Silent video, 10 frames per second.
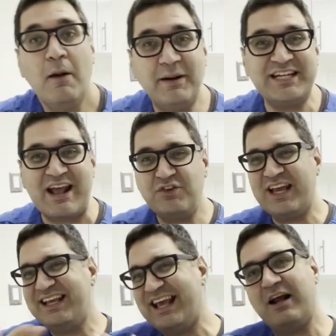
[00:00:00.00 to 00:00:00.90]
But if you
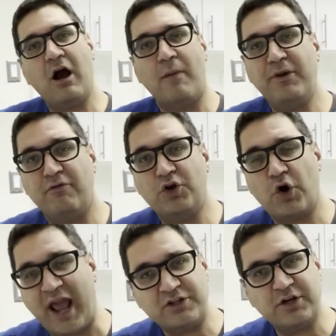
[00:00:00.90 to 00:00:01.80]
get a copy of
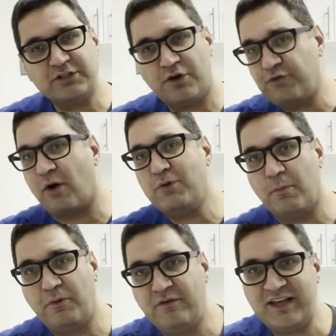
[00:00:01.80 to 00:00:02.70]
your x-rays from your
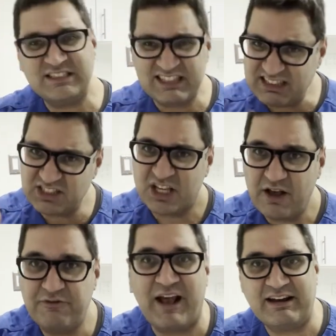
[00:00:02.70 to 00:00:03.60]
previous dentist.
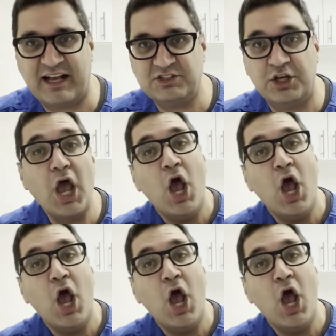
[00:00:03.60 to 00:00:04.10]
fantastic.